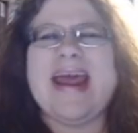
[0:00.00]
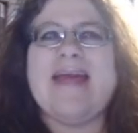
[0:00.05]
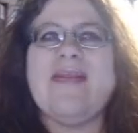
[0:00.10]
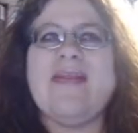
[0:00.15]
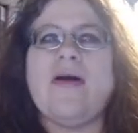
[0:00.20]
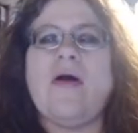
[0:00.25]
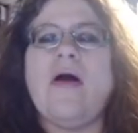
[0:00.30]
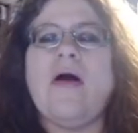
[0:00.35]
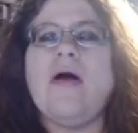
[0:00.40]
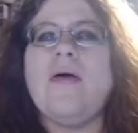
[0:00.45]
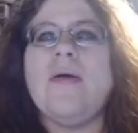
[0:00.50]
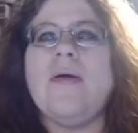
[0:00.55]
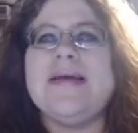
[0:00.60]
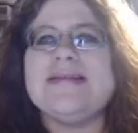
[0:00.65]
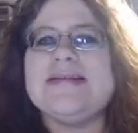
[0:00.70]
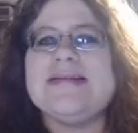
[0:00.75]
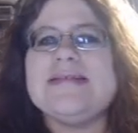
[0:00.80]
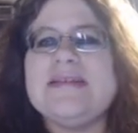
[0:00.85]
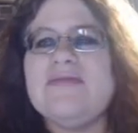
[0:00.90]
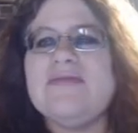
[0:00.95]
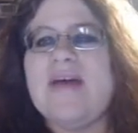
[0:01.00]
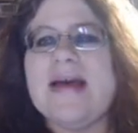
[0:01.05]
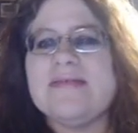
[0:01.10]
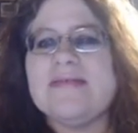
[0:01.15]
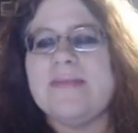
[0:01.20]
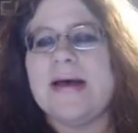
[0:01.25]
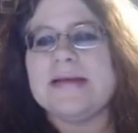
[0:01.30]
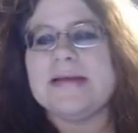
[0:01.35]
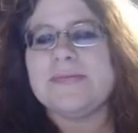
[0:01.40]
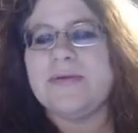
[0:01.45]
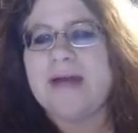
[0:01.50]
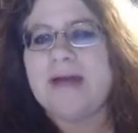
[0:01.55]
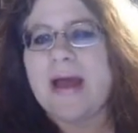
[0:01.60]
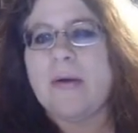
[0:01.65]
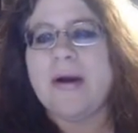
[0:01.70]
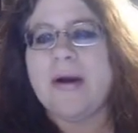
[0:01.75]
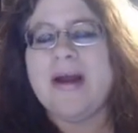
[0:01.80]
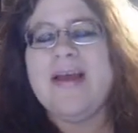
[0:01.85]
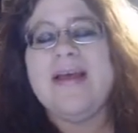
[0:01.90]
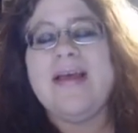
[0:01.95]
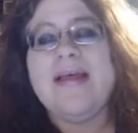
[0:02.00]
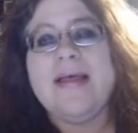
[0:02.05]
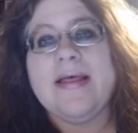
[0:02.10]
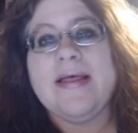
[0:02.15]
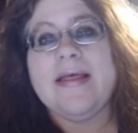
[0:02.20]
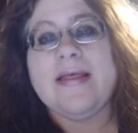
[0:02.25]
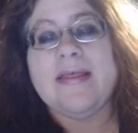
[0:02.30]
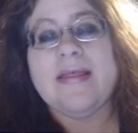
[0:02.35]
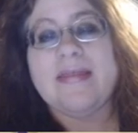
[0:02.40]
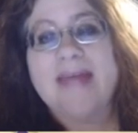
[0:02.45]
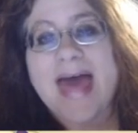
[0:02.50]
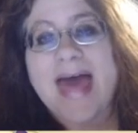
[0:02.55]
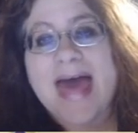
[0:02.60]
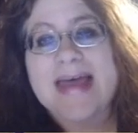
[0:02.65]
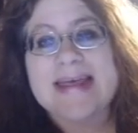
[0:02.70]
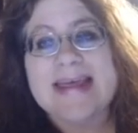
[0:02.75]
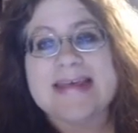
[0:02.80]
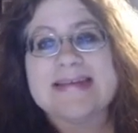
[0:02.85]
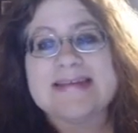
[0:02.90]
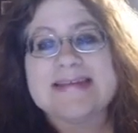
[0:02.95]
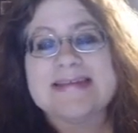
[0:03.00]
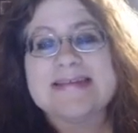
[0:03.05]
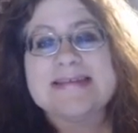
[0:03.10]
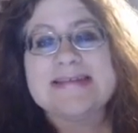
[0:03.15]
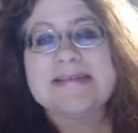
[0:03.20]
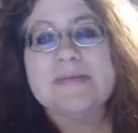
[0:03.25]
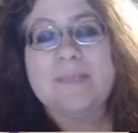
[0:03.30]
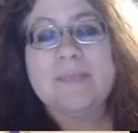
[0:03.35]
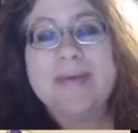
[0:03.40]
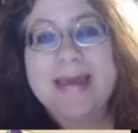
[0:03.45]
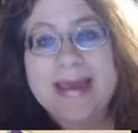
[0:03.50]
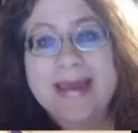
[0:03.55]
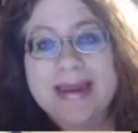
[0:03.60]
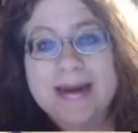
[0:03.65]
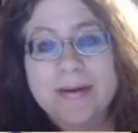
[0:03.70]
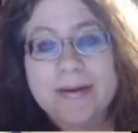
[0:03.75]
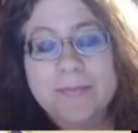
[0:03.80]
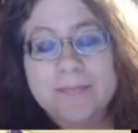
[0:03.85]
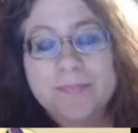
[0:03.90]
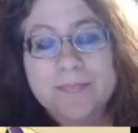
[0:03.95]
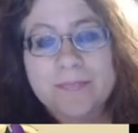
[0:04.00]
and they're all going 65 miles per hour. That is the speed.